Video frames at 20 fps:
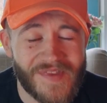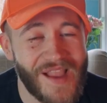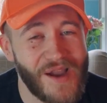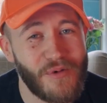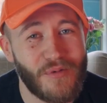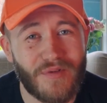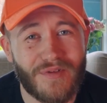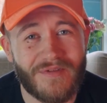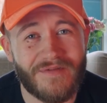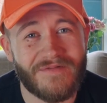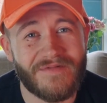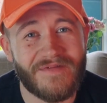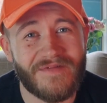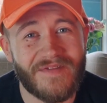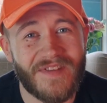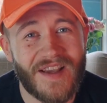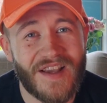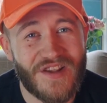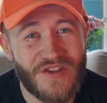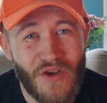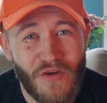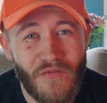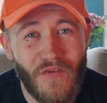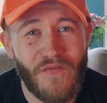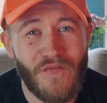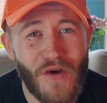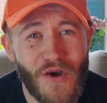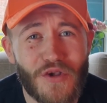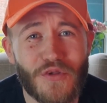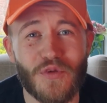Now, it's not the
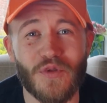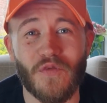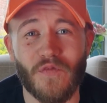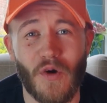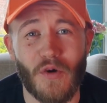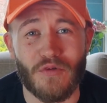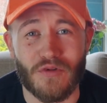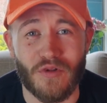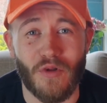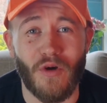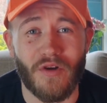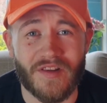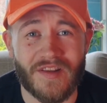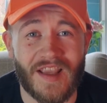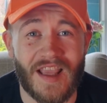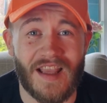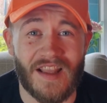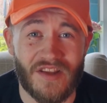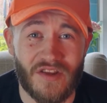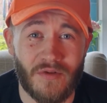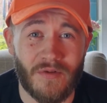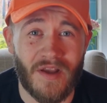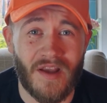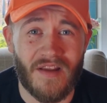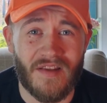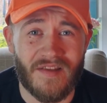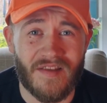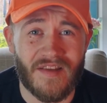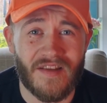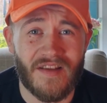first one of those lot to get into
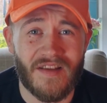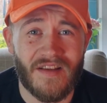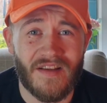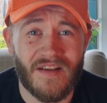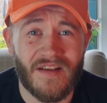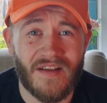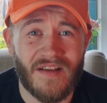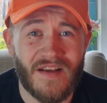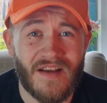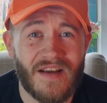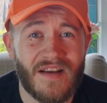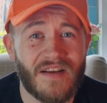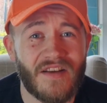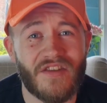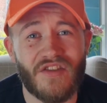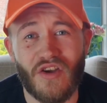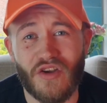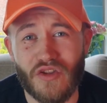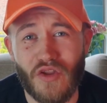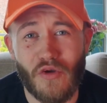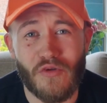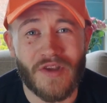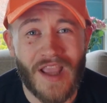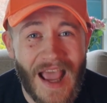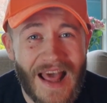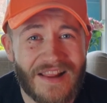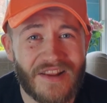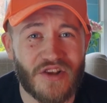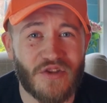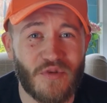this, because I know
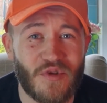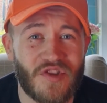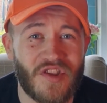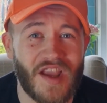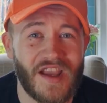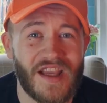Calix was